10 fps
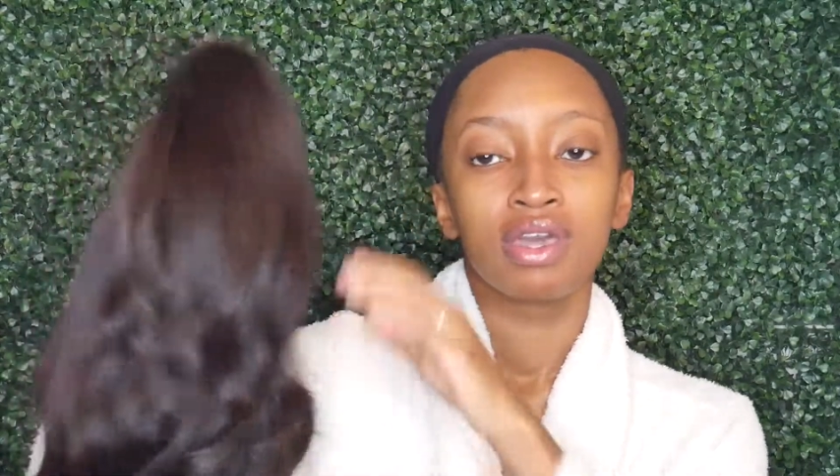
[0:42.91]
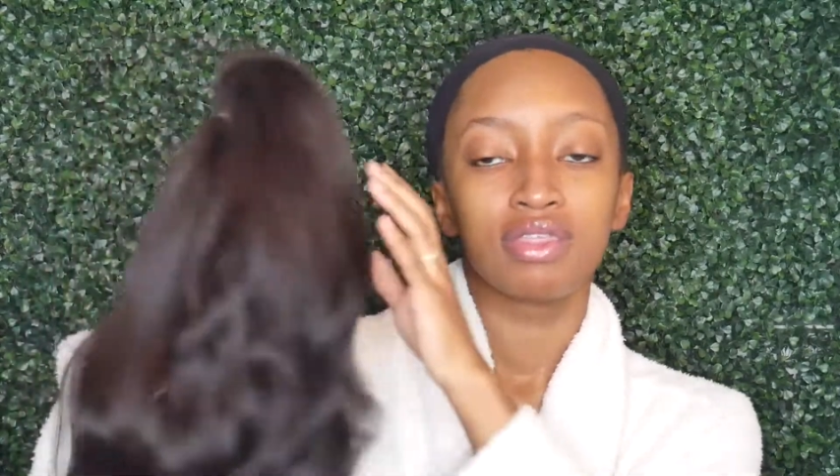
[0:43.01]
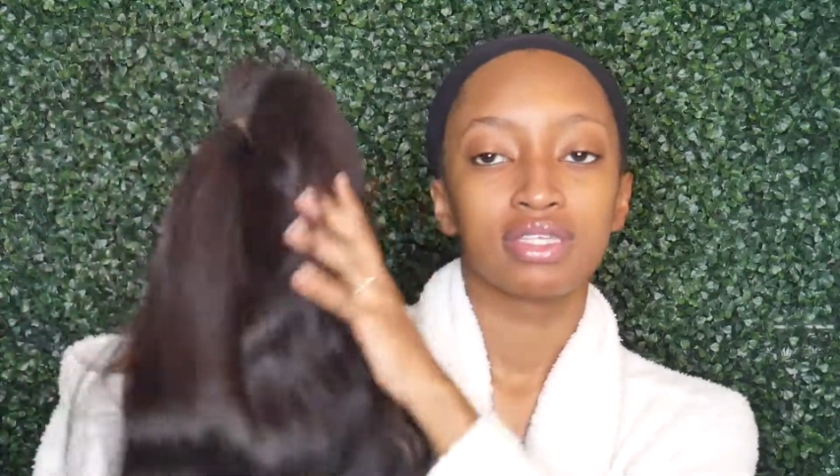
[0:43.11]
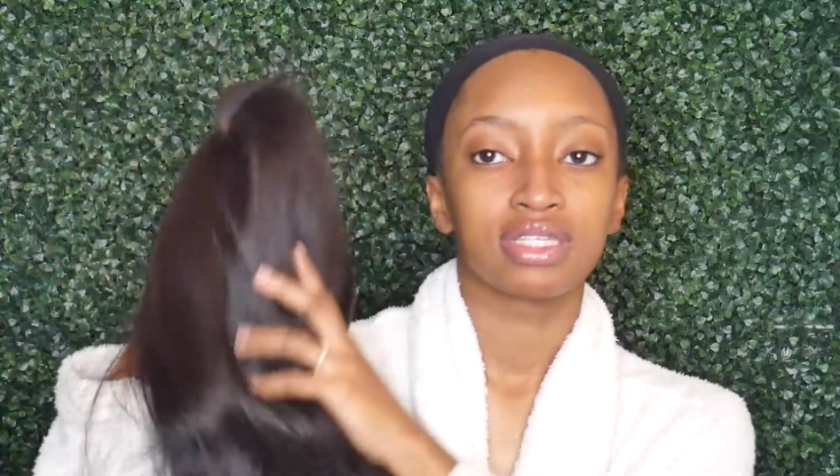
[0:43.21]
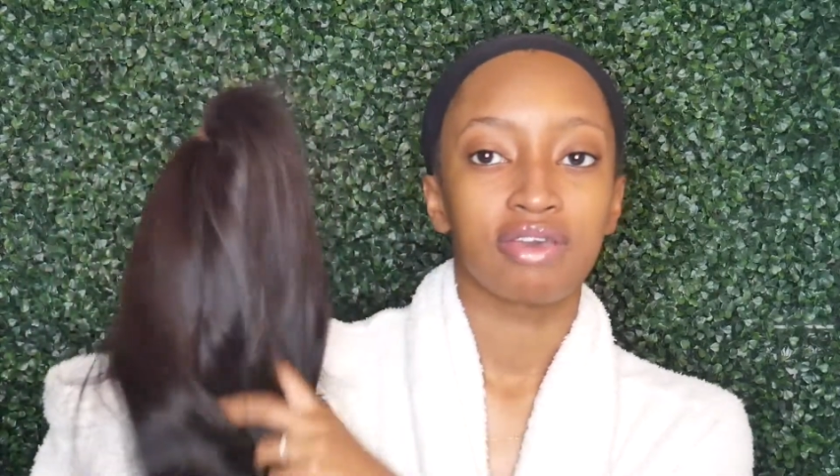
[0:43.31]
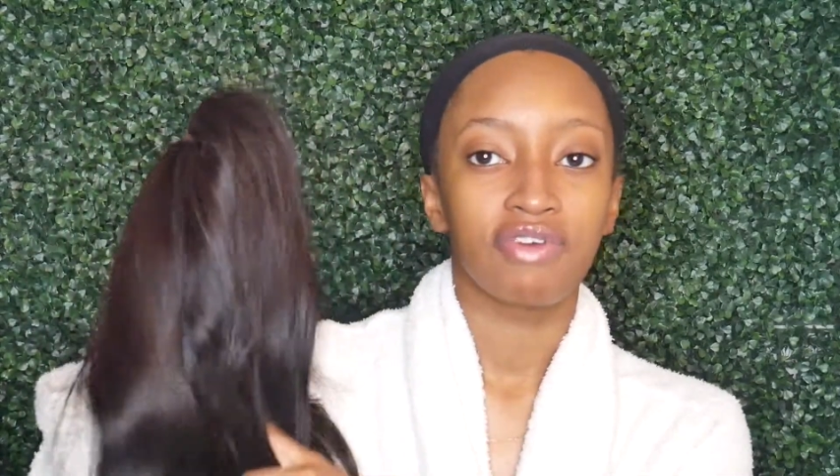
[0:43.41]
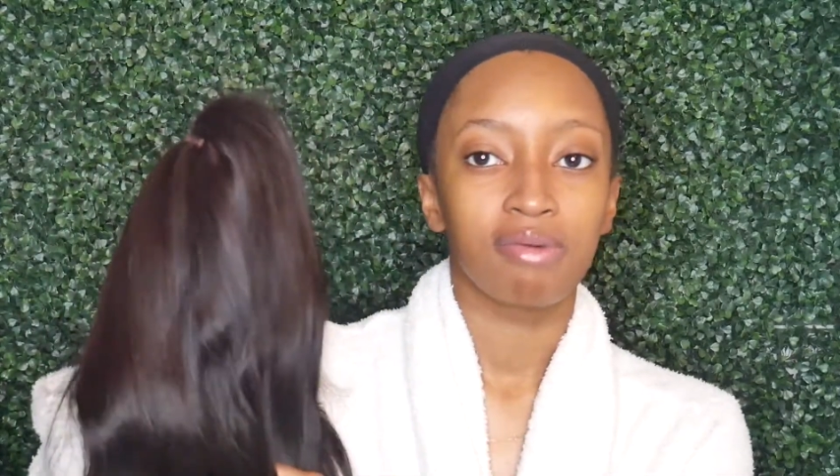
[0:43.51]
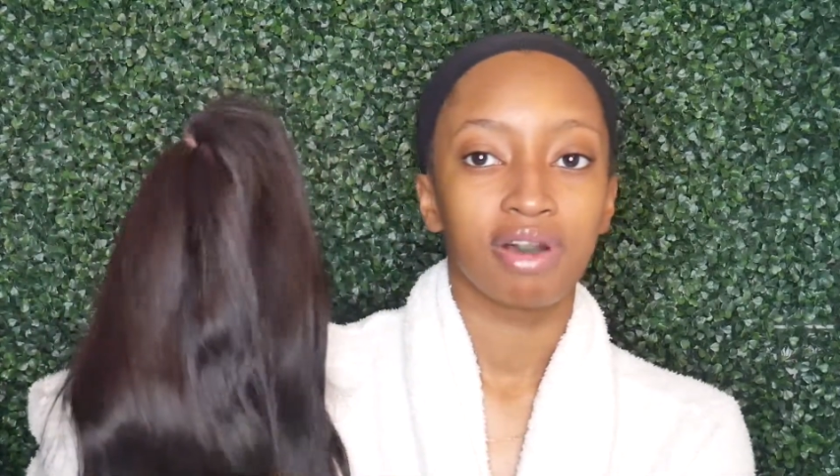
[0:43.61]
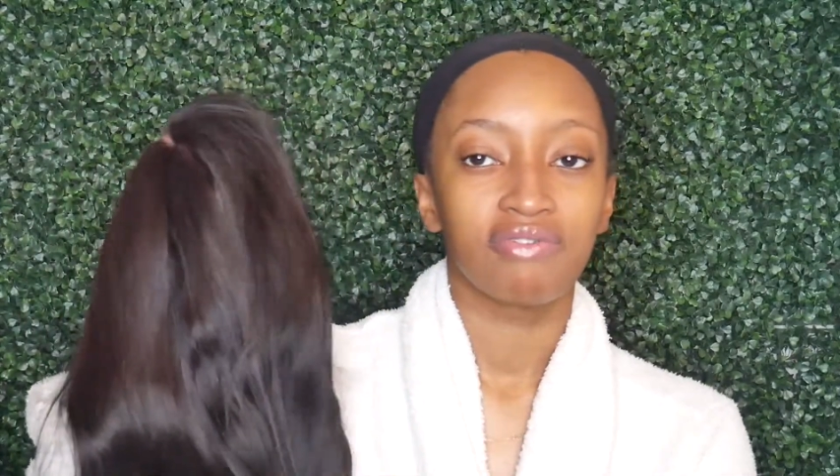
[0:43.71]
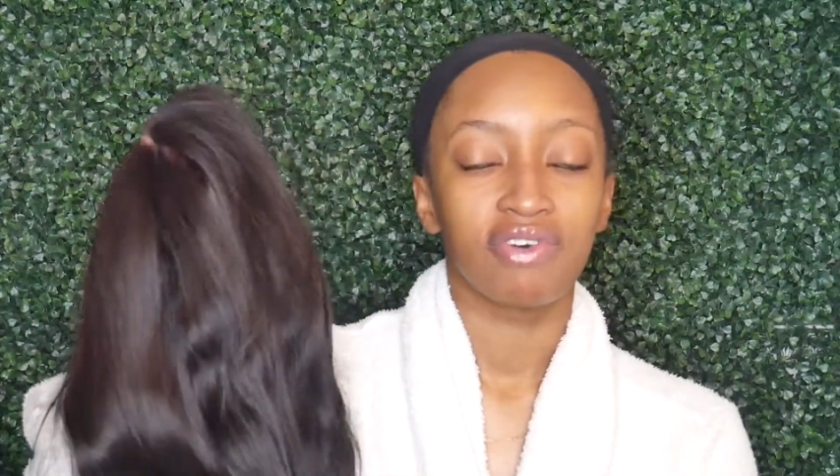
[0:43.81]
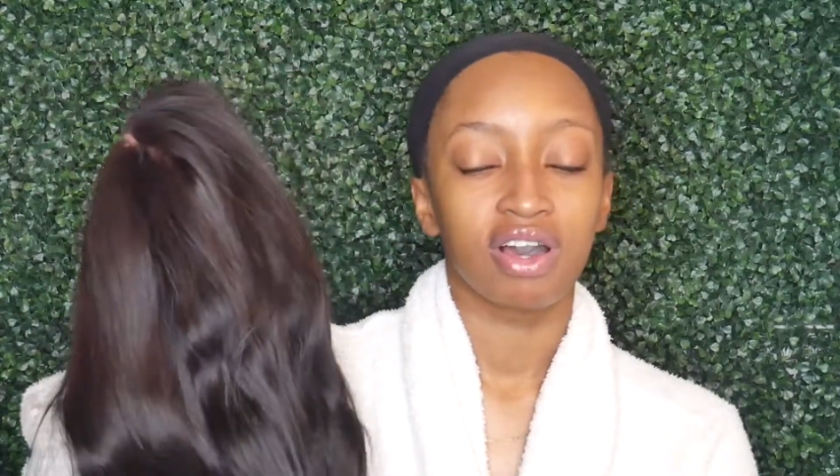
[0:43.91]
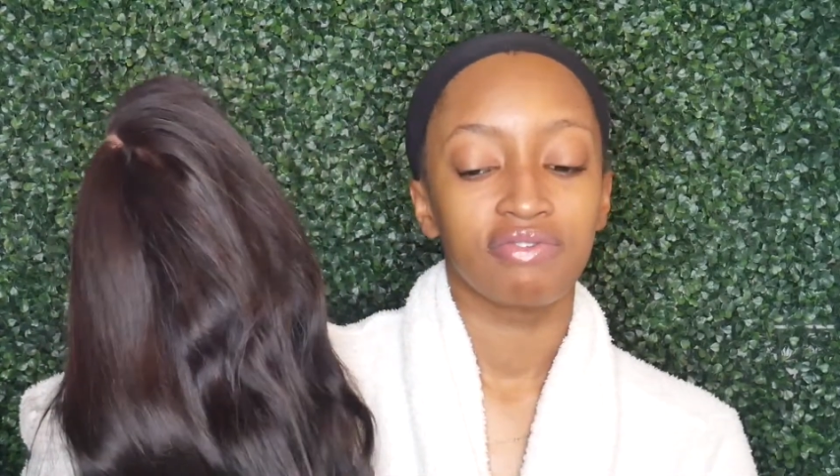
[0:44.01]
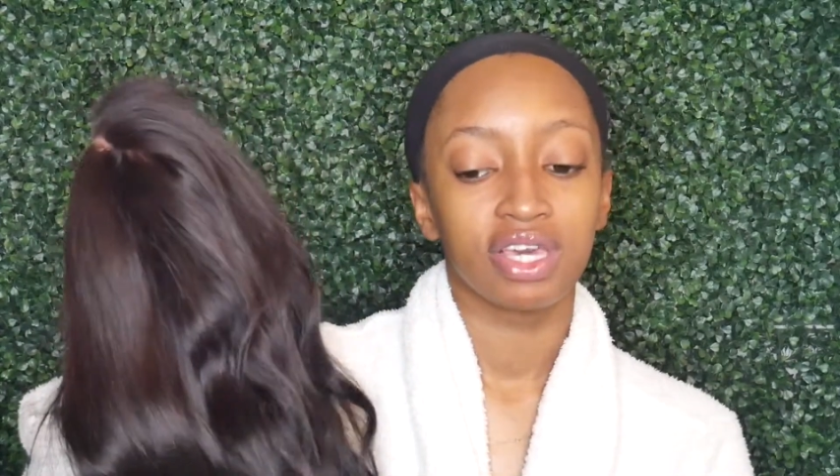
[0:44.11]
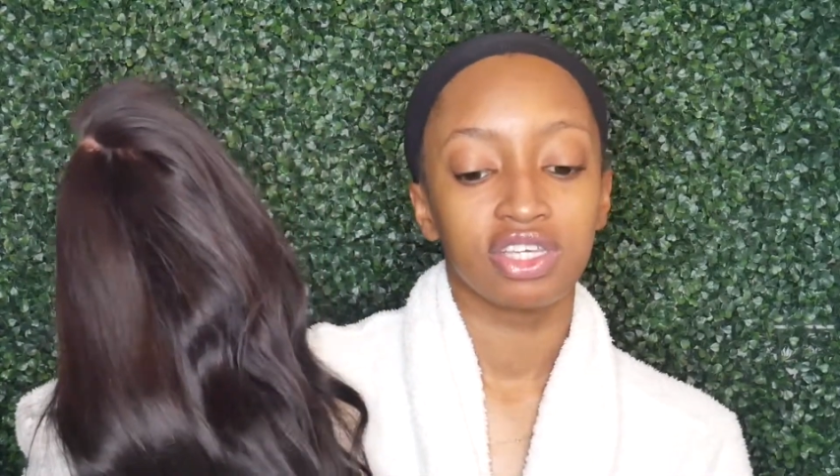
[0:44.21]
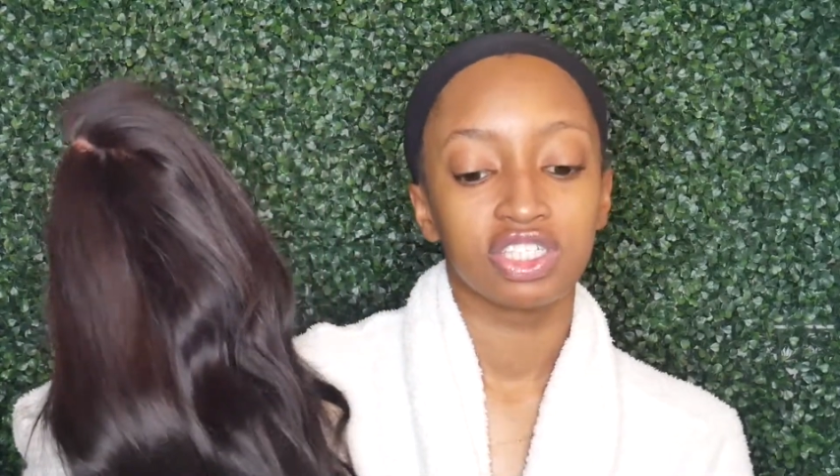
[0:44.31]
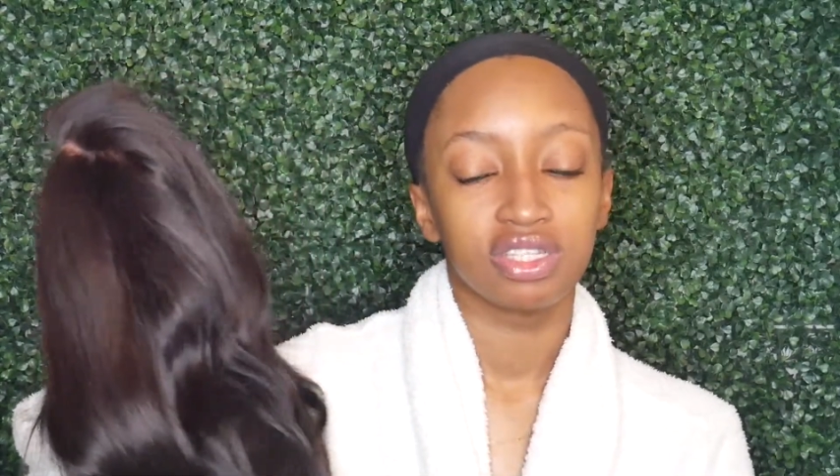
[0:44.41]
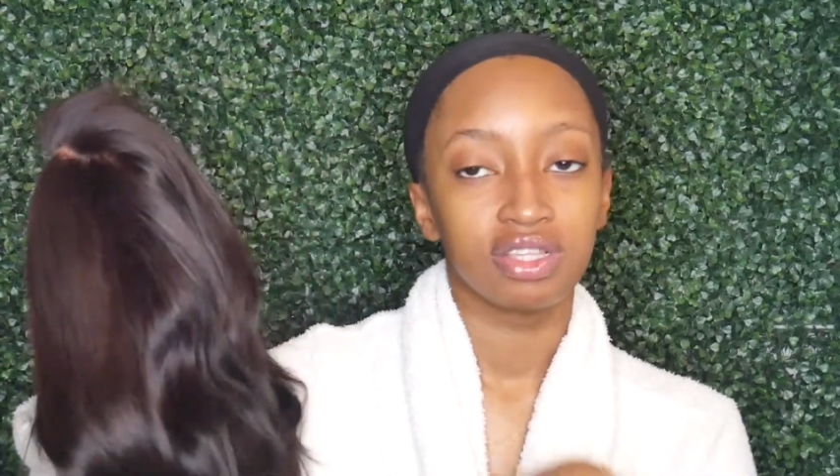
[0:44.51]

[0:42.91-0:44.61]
This is a 5x5 HD